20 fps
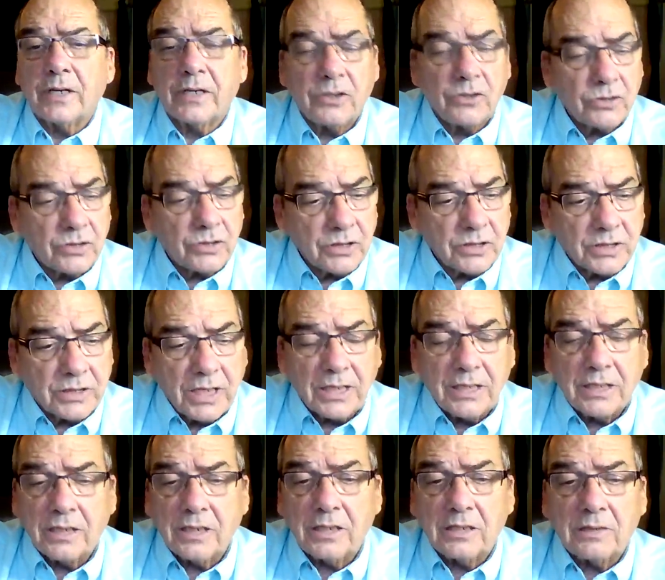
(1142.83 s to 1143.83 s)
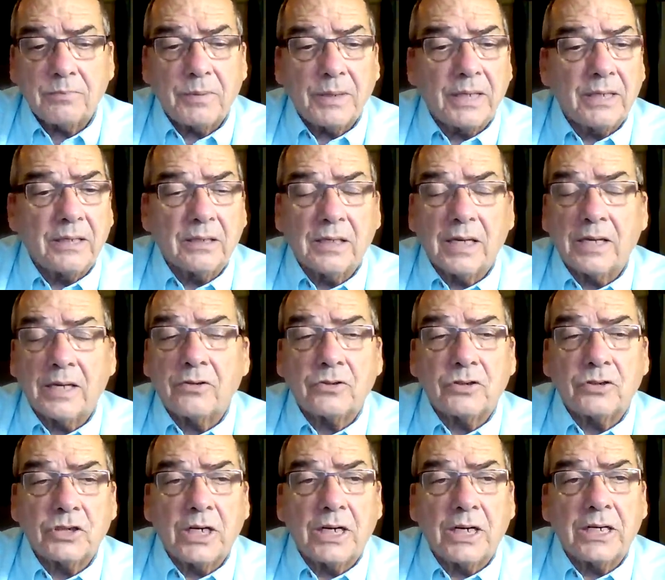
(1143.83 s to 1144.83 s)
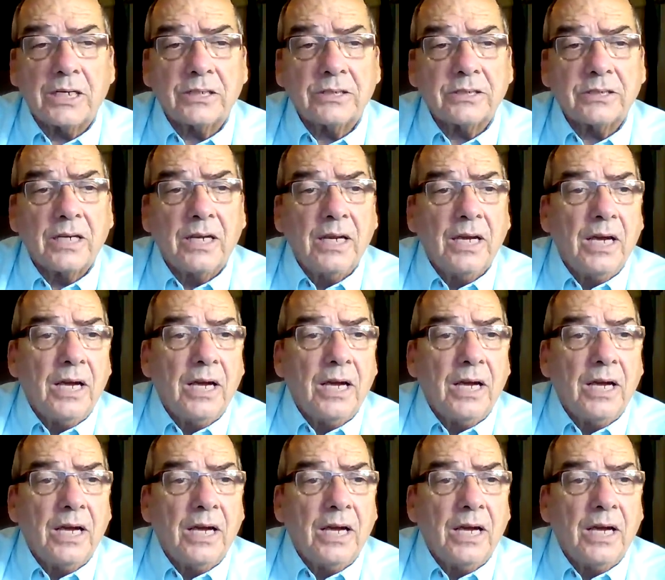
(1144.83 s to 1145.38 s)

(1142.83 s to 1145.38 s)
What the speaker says: I used to sit in these big leather chairs.